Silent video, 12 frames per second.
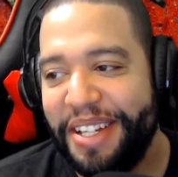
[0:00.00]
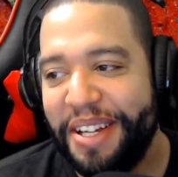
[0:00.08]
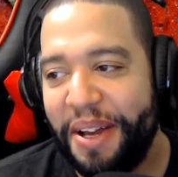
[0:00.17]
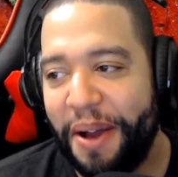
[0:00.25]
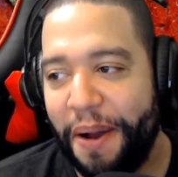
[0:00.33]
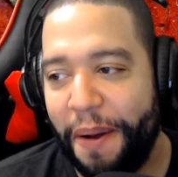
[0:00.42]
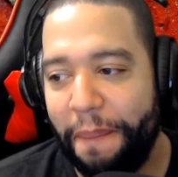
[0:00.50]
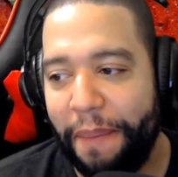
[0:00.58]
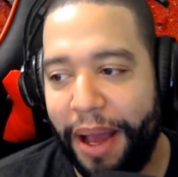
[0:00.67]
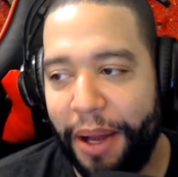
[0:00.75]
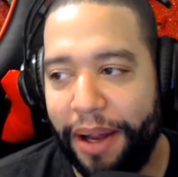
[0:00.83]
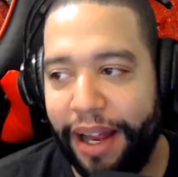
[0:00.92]
I
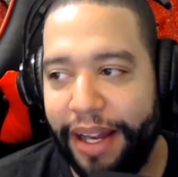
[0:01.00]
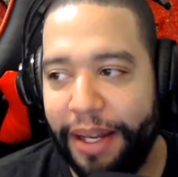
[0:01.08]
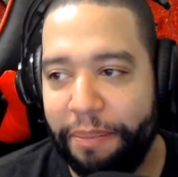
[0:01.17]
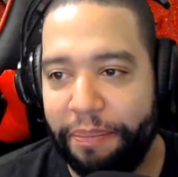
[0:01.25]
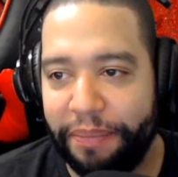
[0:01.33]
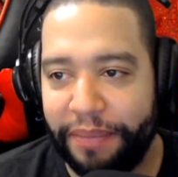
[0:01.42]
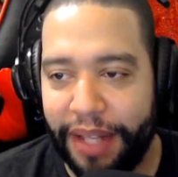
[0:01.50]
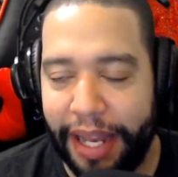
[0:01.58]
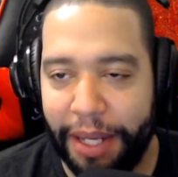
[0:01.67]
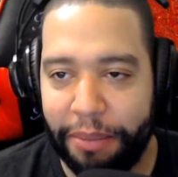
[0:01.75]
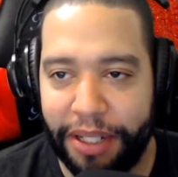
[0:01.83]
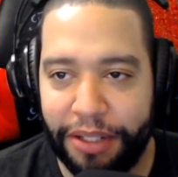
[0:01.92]
am
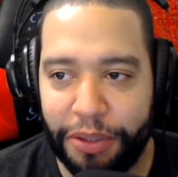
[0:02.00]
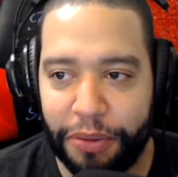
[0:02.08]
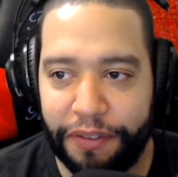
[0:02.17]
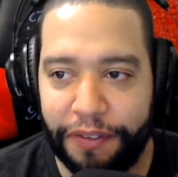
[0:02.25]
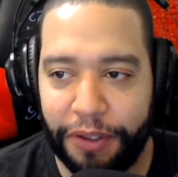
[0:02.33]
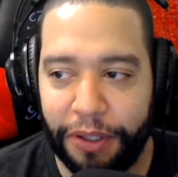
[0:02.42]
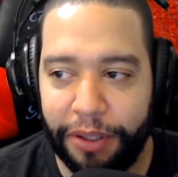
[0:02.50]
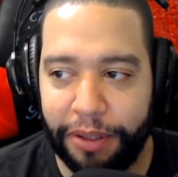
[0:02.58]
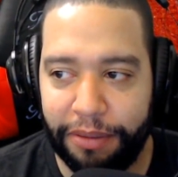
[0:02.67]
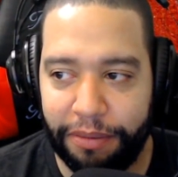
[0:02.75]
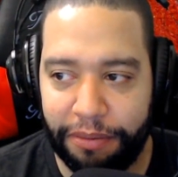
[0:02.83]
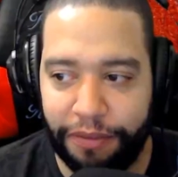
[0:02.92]
gonna do a full
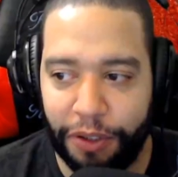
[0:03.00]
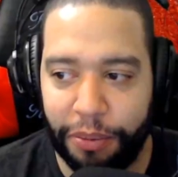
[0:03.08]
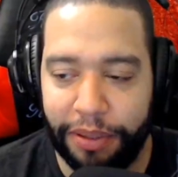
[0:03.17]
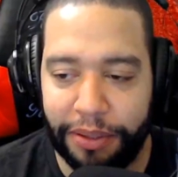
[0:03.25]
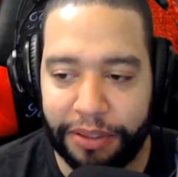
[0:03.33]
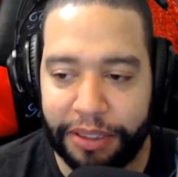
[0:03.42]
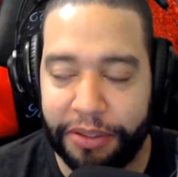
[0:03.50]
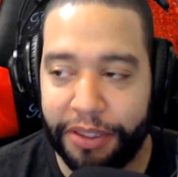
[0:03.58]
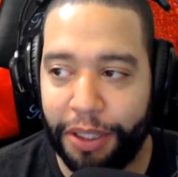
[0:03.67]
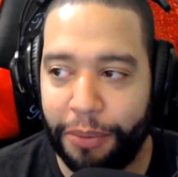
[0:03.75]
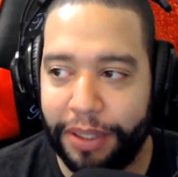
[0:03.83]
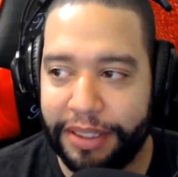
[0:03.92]
blown series
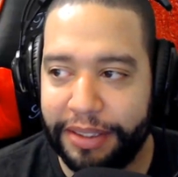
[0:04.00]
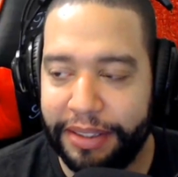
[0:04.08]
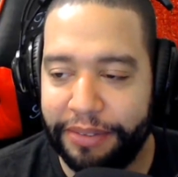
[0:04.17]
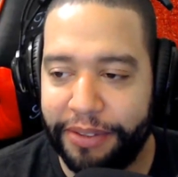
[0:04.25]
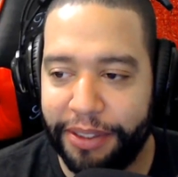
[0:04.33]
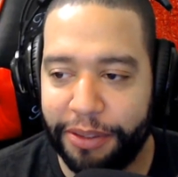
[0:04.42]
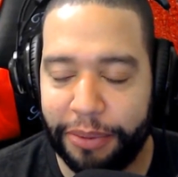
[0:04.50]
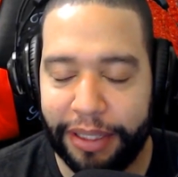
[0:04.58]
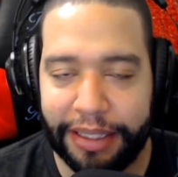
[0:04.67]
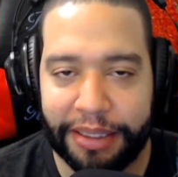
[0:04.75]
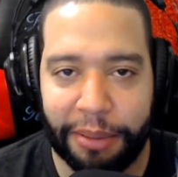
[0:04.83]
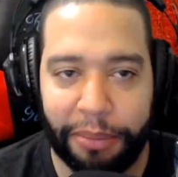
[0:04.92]
on Resident Evil as well
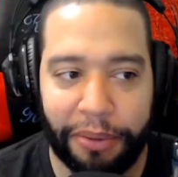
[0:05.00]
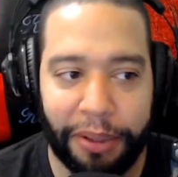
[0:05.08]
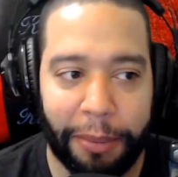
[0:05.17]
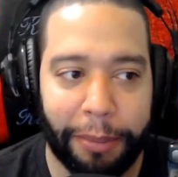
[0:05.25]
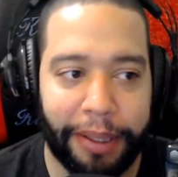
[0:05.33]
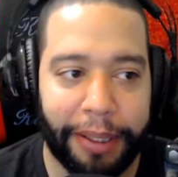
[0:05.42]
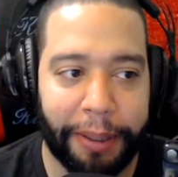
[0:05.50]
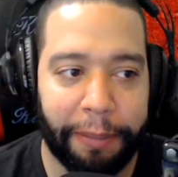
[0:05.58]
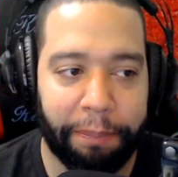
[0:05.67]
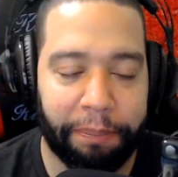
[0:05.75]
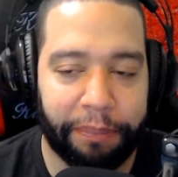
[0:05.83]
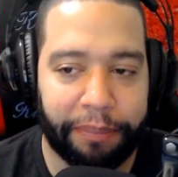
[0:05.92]
at some point, but
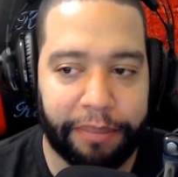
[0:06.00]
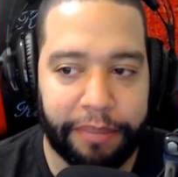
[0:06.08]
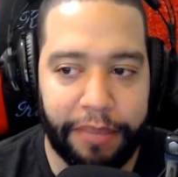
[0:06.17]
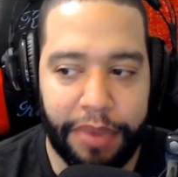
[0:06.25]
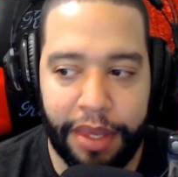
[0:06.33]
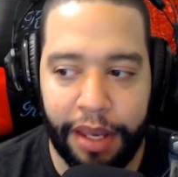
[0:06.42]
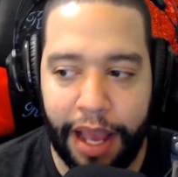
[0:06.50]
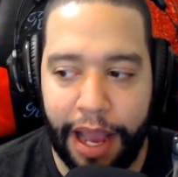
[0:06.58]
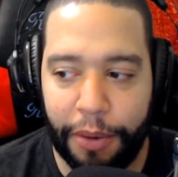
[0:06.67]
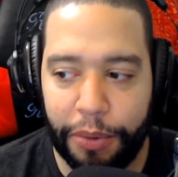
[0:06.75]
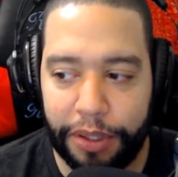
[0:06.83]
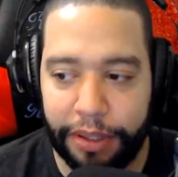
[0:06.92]
I
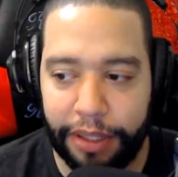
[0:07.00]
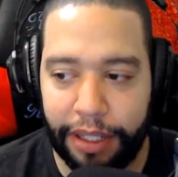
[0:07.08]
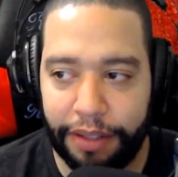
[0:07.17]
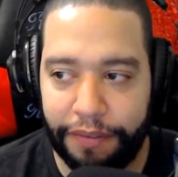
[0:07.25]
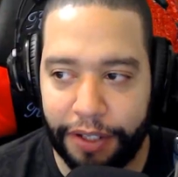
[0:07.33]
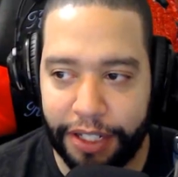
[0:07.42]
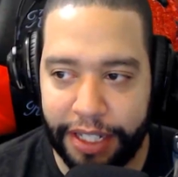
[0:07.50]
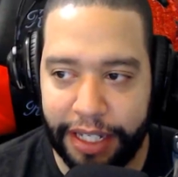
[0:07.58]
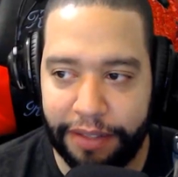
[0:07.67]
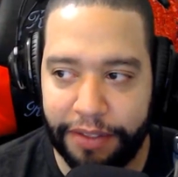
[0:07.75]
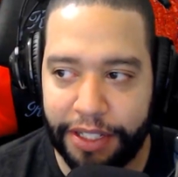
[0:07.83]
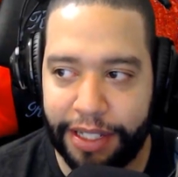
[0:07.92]
will, for the sake
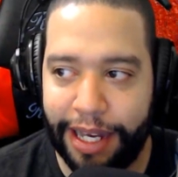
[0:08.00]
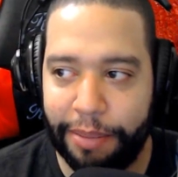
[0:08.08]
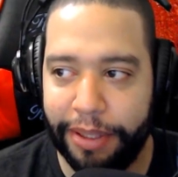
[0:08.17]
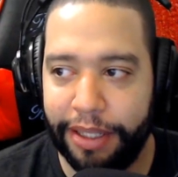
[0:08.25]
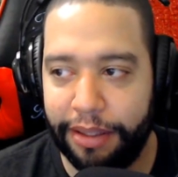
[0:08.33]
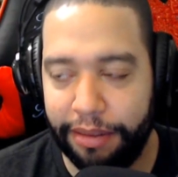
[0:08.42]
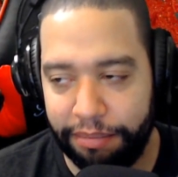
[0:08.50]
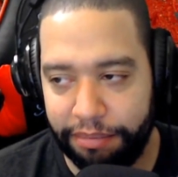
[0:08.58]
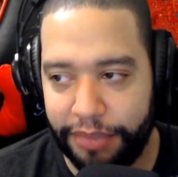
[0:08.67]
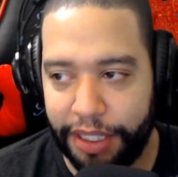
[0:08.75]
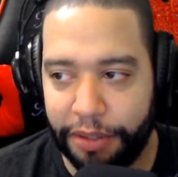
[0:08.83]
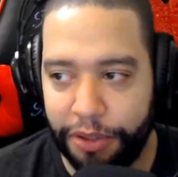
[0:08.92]
of this topic,
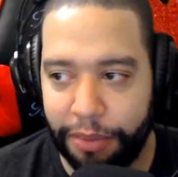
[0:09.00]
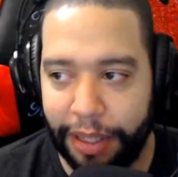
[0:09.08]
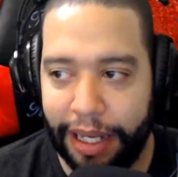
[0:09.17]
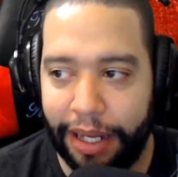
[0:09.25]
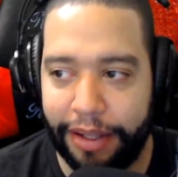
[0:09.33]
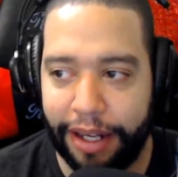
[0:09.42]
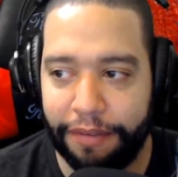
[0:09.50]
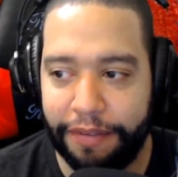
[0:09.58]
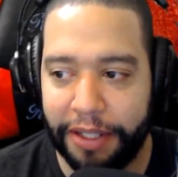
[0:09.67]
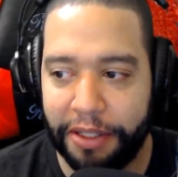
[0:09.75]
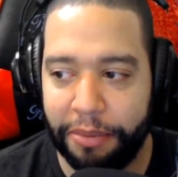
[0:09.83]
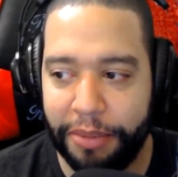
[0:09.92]
tell you about how that
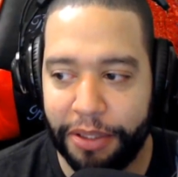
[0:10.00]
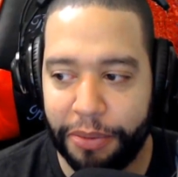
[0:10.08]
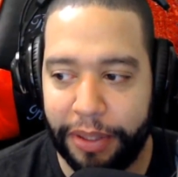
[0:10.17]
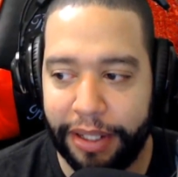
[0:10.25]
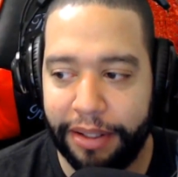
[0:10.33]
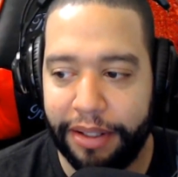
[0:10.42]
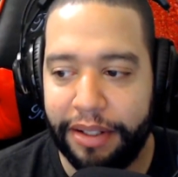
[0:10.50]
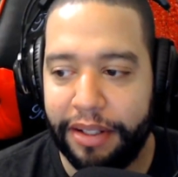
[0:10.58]
affected me as well.